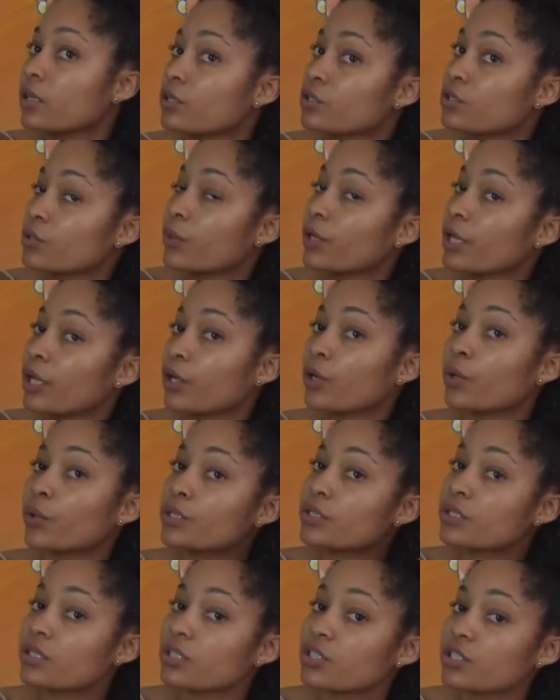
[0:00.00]
So when I go
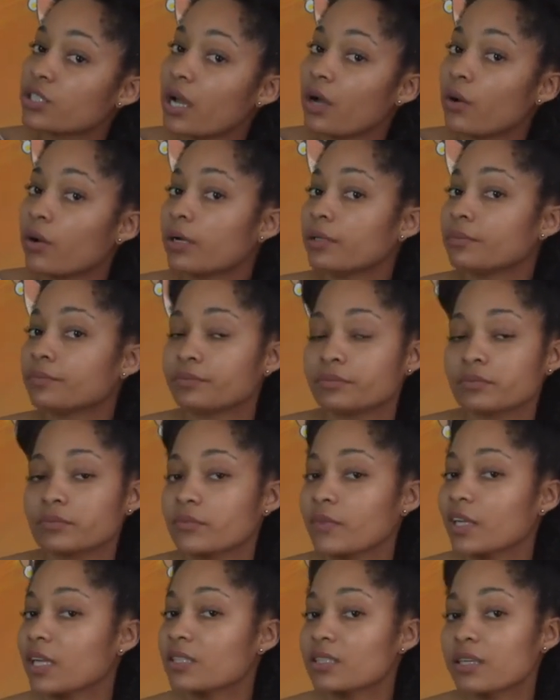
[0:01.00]
into the shower,
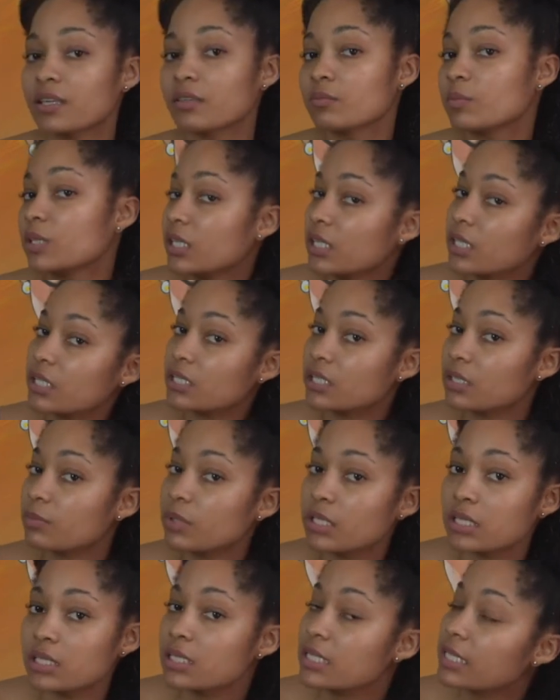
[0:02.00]
it's gonna be easy
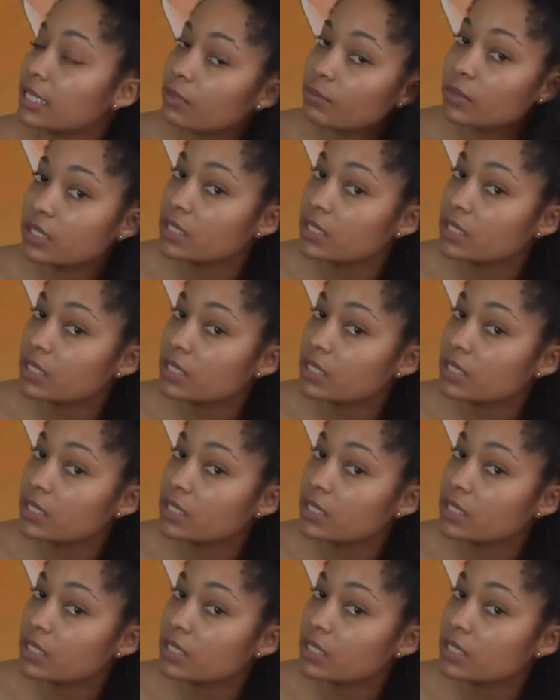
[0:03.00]
peasy lemon